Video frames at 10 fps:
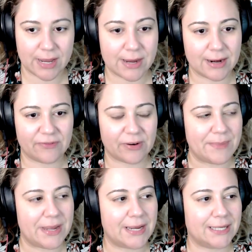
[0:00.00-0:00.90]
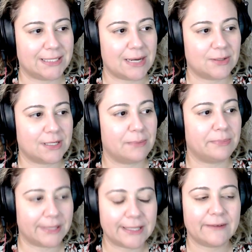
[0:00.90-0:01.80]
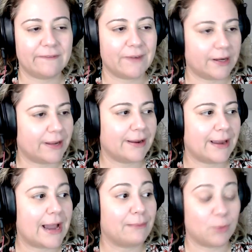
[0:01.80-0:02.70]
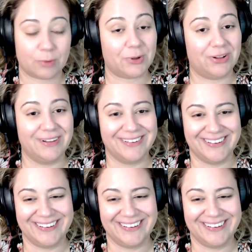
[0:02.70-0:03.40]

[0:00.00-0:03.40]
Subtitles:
And for me, it sounds completely fucking abnormal.